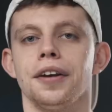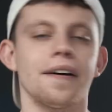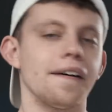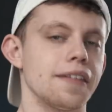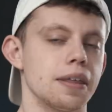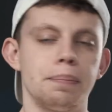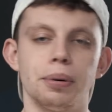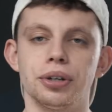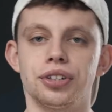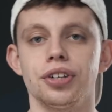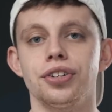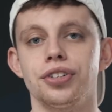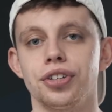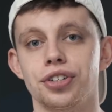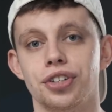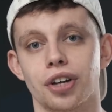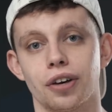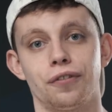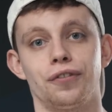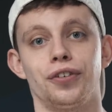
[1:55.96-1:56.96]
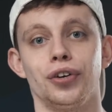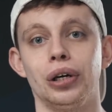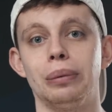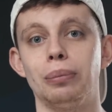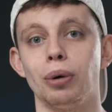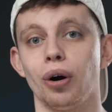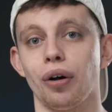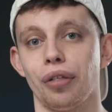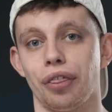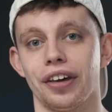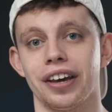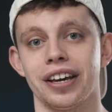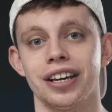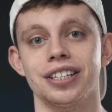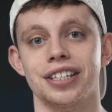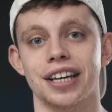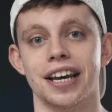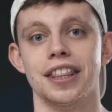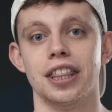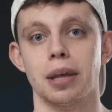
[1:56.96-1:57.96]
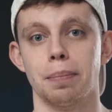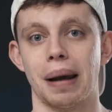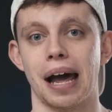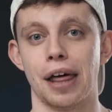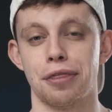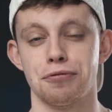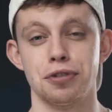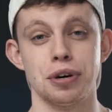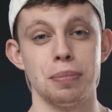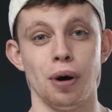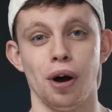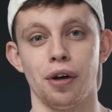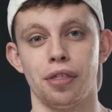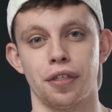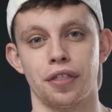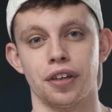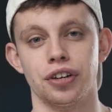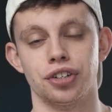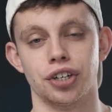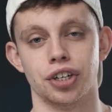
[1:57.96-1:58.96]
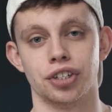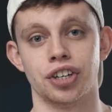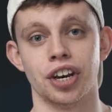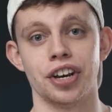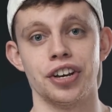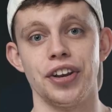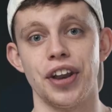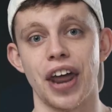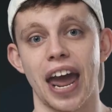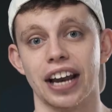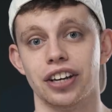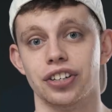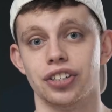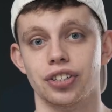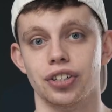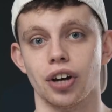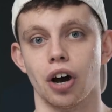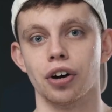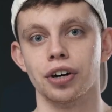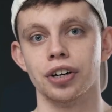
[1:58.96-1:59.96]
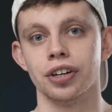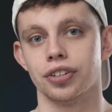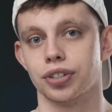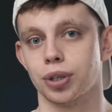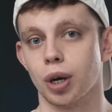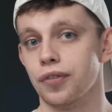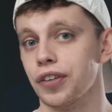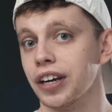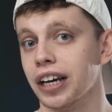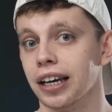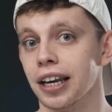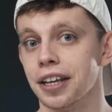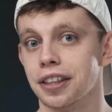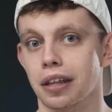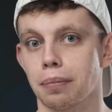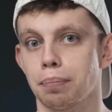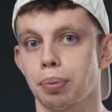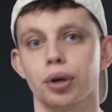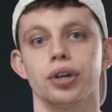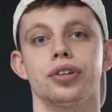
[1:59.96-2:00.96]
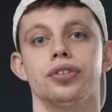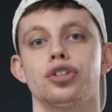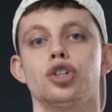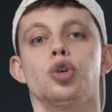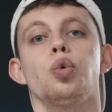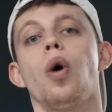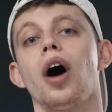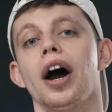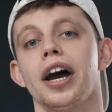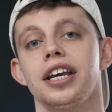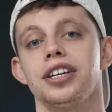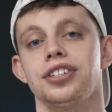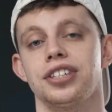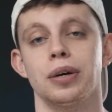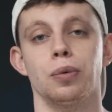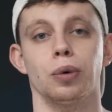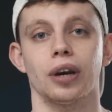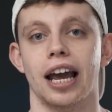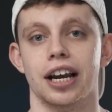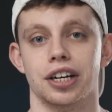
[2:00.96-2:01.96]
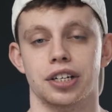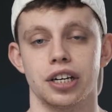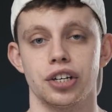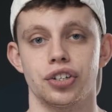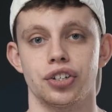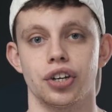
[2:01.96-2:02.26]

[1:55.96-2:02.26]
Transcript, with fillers: Now, the button does a few more things in the bathroom other than just next song. So if you click the button twice, it will actually